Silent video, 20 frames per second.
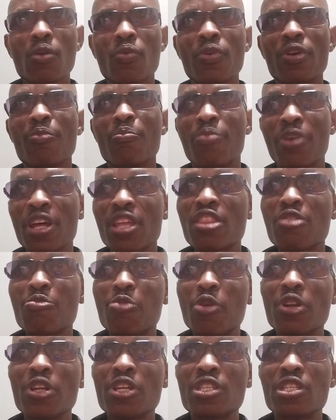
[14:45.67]
we
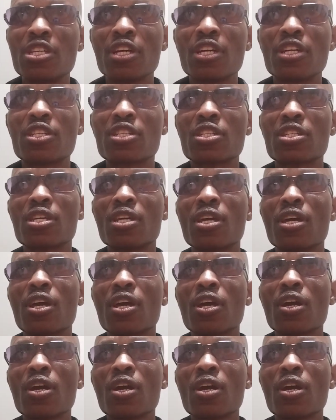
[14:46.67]
breathe politics,